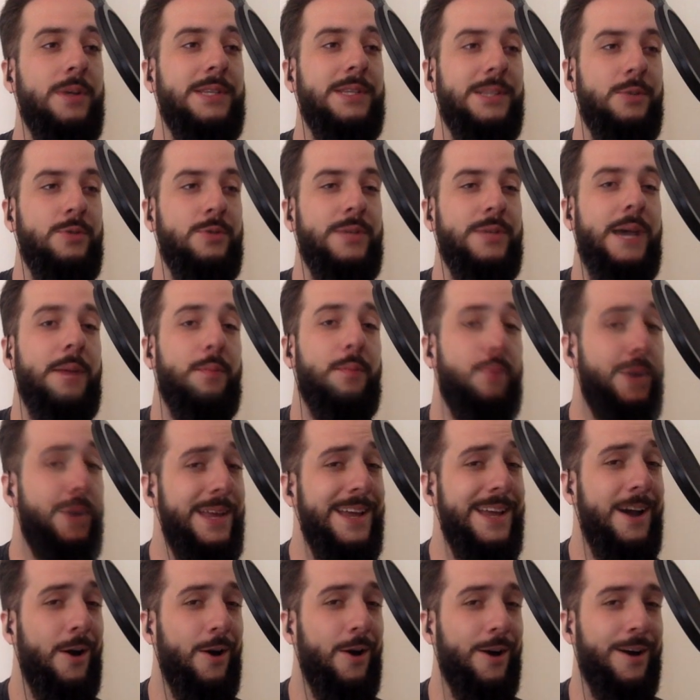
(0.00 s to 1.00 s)
lose out
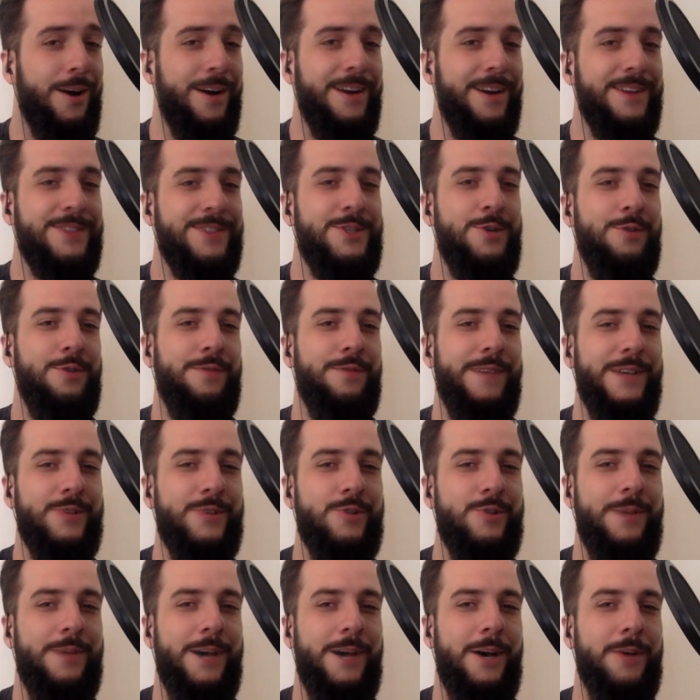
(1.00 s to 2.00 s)
pretty hard to
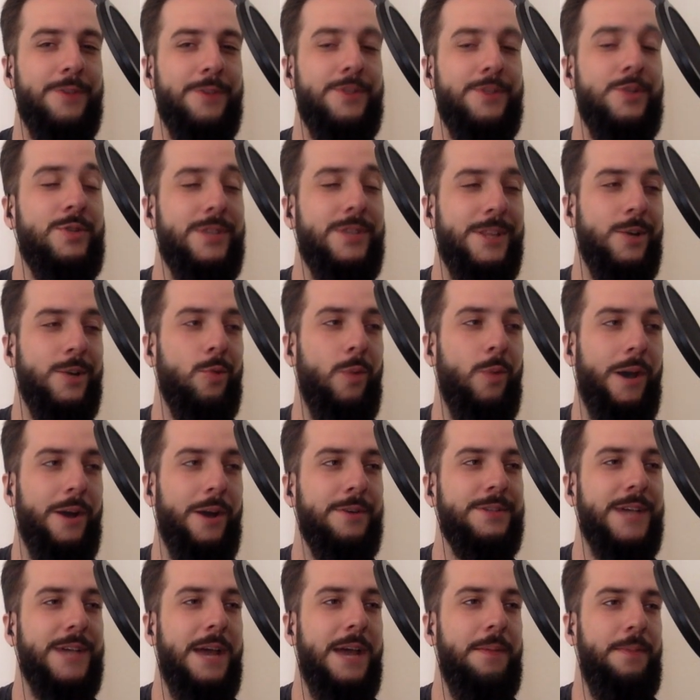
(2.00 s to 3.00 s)
Victory Bell due to their water
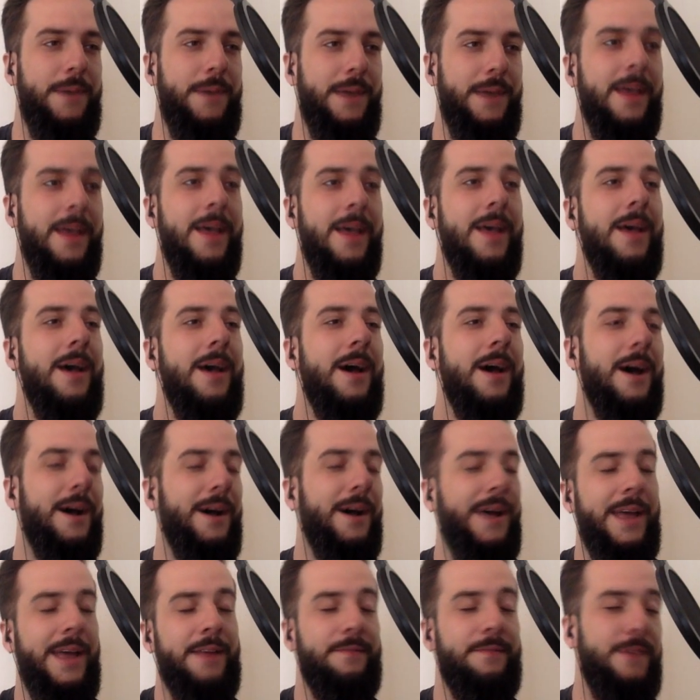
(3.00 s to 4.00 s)
typing
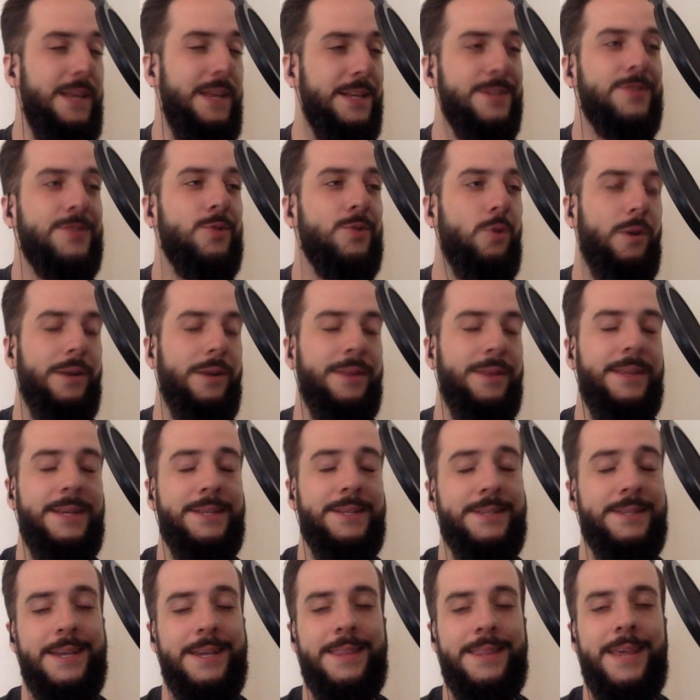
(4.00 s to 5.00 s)
and Venusaur and
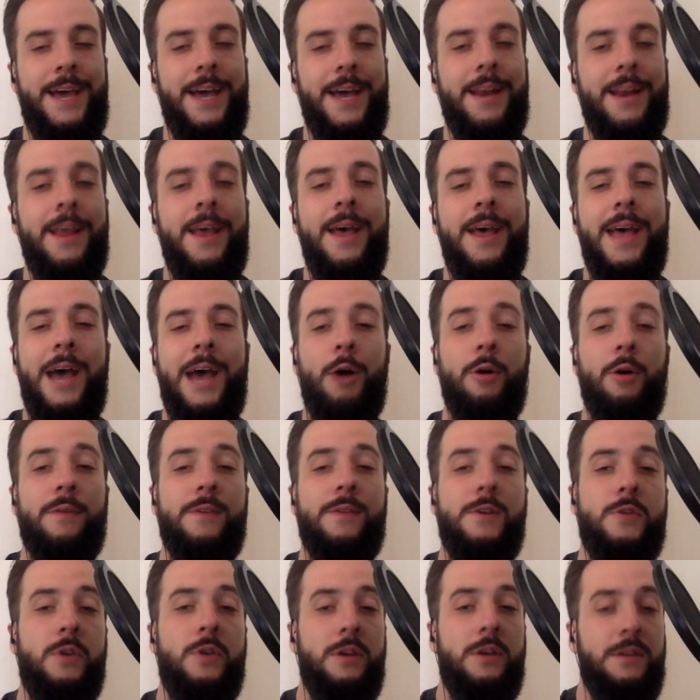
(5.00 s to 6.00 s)
things like that.
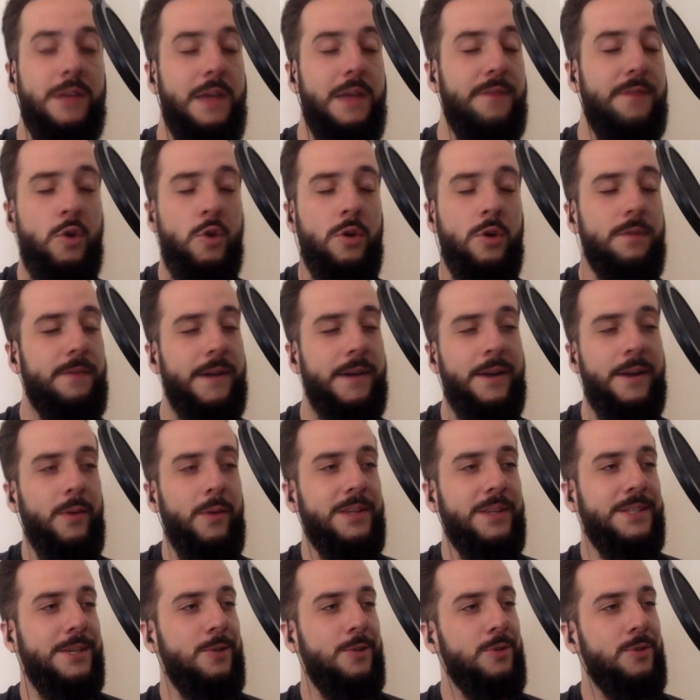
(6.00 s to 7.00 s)
However, if you can find a
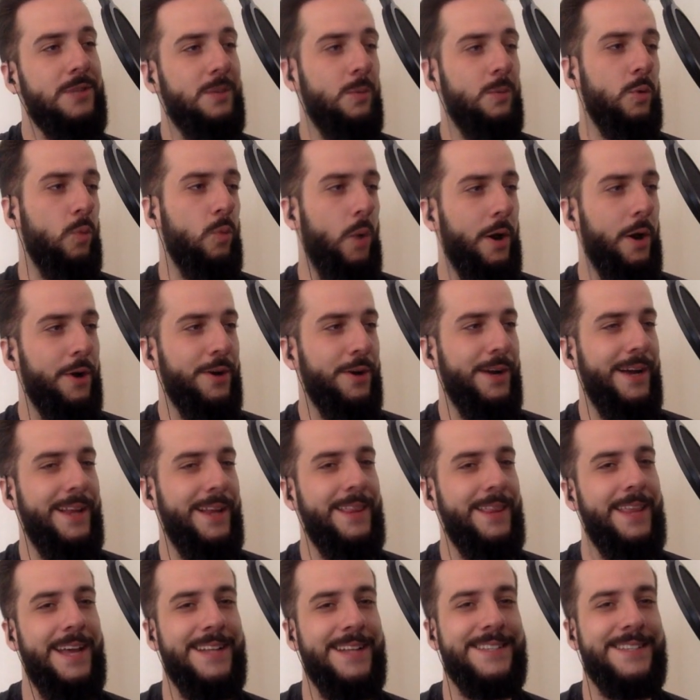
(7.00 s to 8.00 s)
way to use them with Water
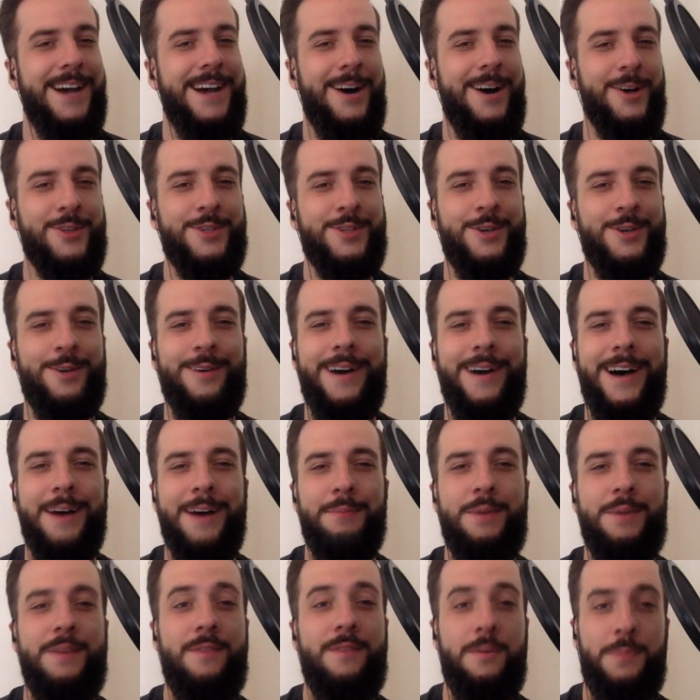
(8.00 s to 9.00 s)
Gun, that's also
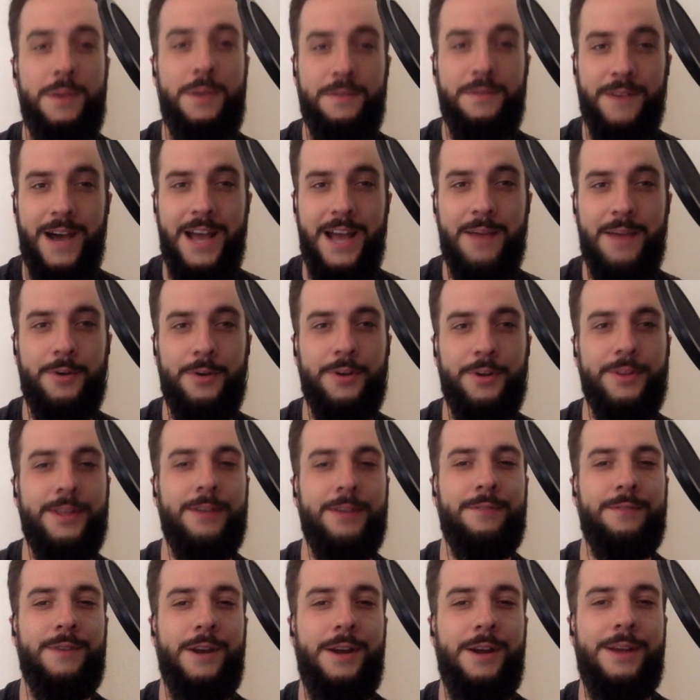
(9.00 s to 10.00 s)
PvP viable.
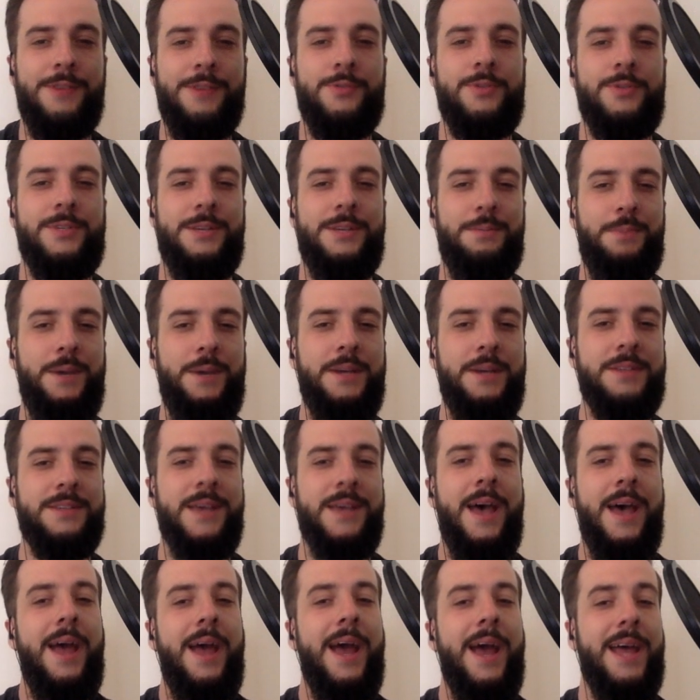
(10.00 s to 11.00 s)
They're very interesting picks.
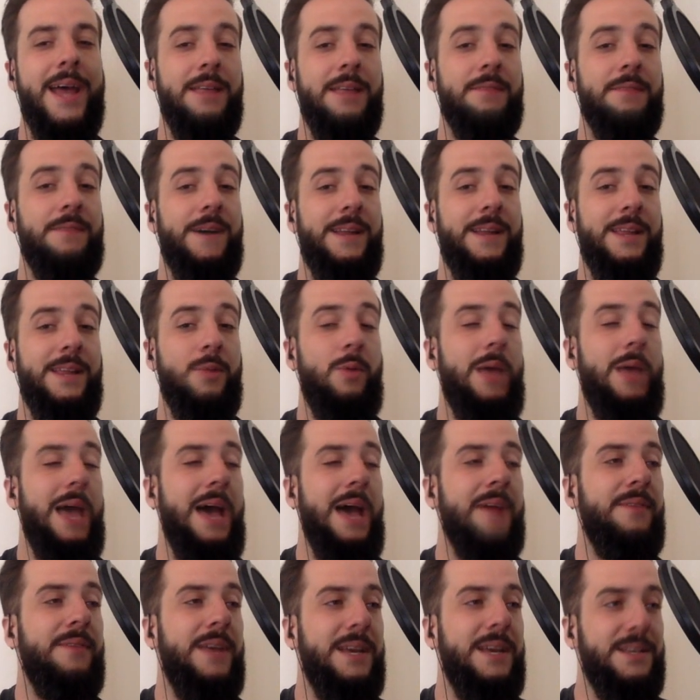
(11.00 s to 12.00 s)
And then finally we
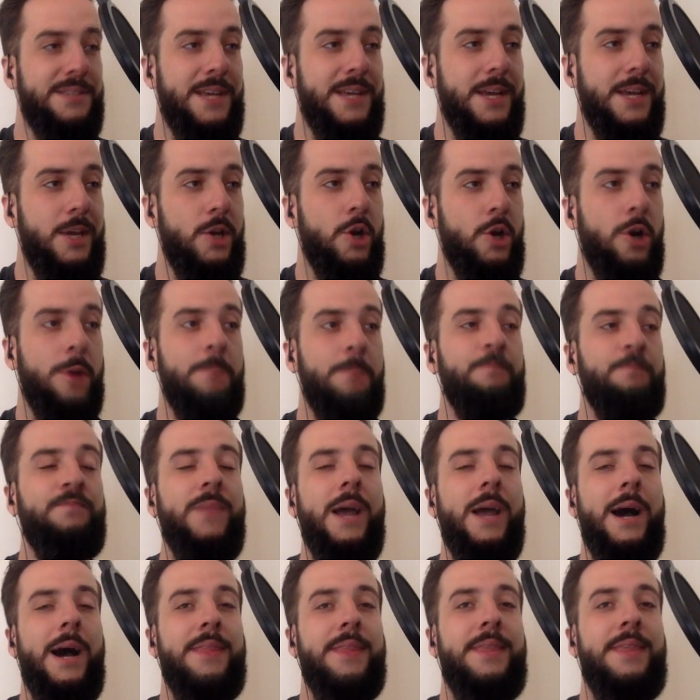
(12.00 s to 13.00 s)
have Executor.
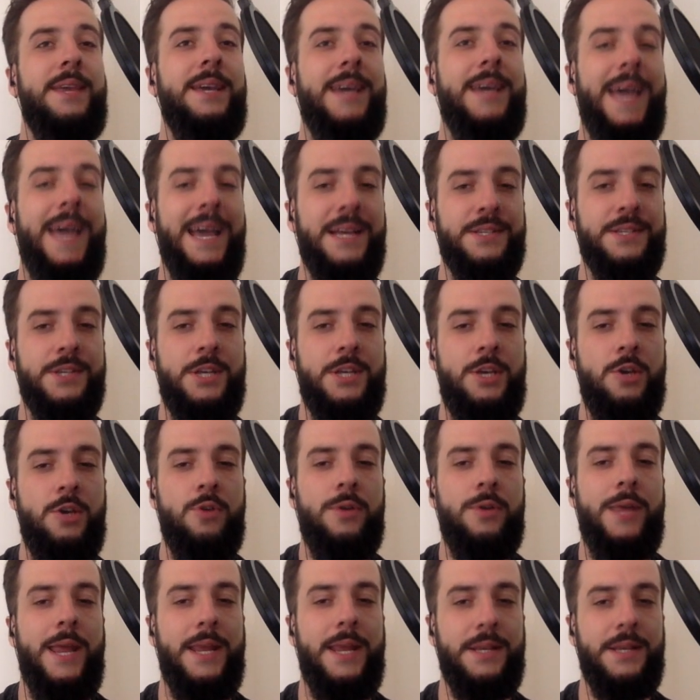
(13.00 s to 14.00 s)
I think
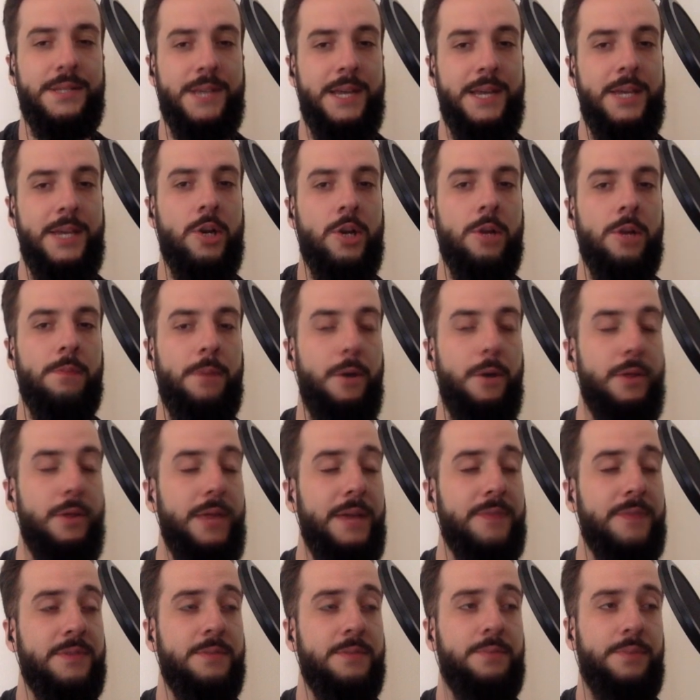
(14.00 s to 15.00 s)
Execute and Executor both
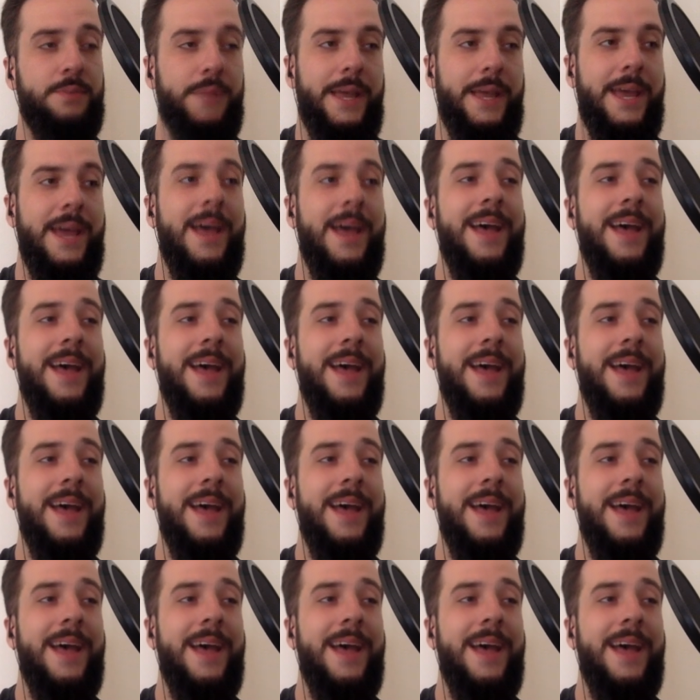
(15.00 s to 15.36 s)
have some play